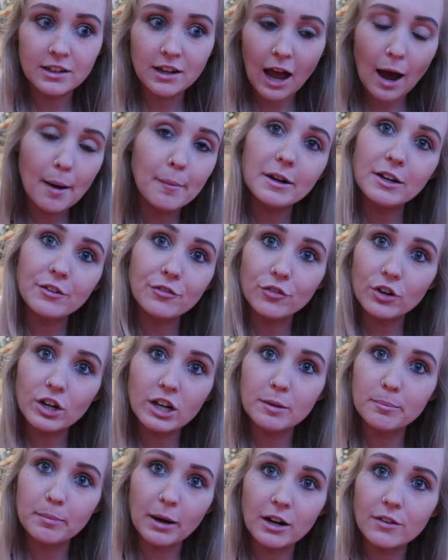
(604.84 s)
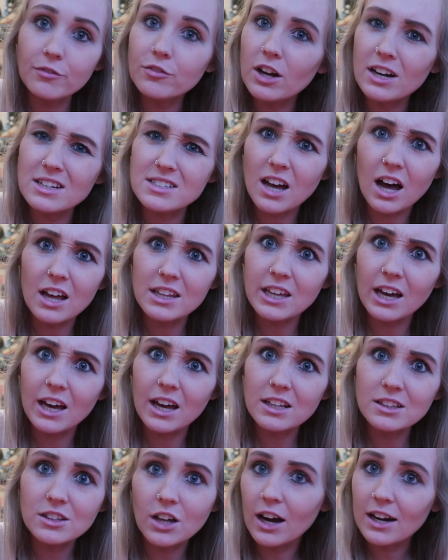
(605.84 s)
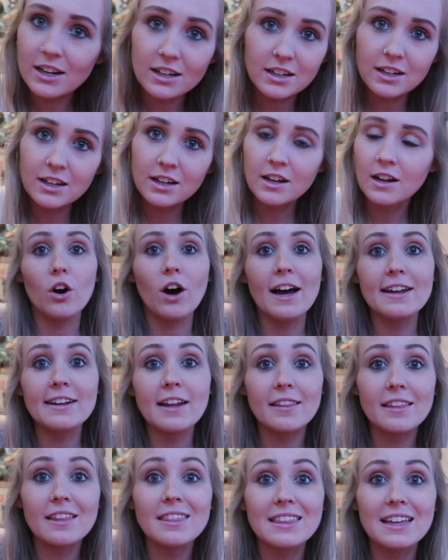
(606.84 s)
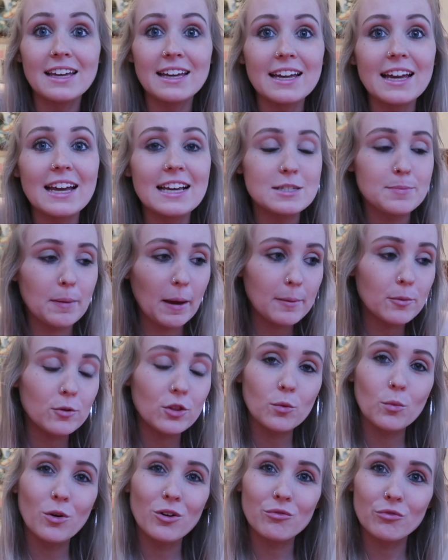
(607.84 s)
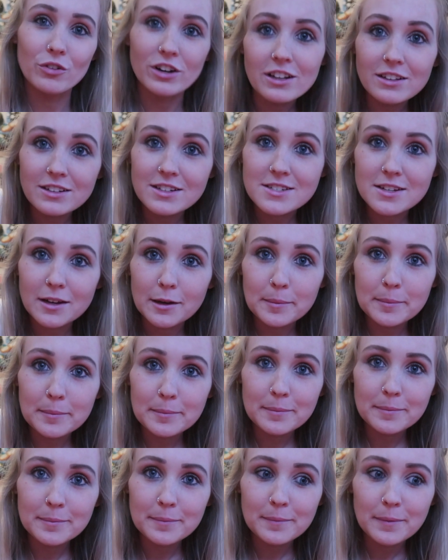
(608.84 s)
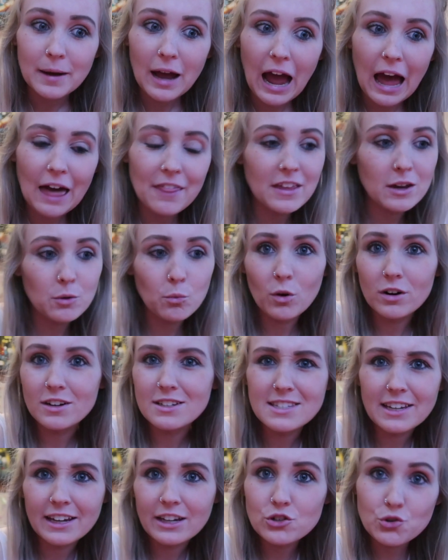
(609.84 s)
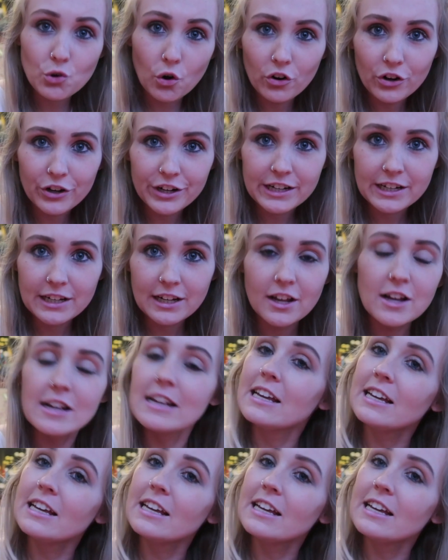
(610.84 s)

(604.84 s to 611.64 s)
How many freaking butterflies are there? Like, another thing is people that want realism and then want to see a drawing.